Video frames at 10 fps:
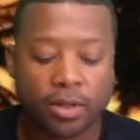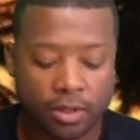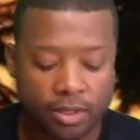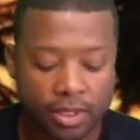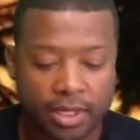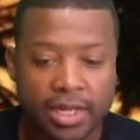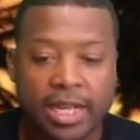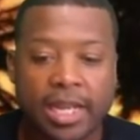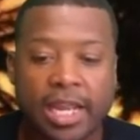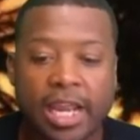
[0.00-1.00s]
Look,
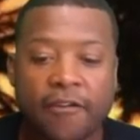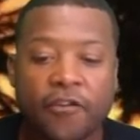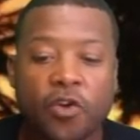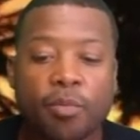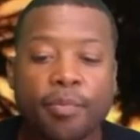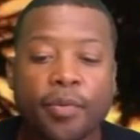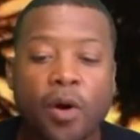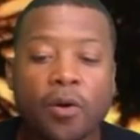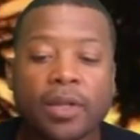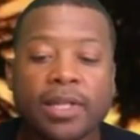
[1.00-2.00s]
if you
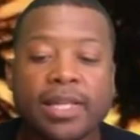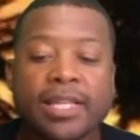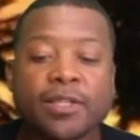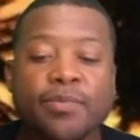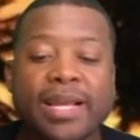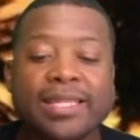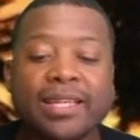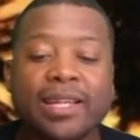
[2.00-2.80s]
broke, this makes a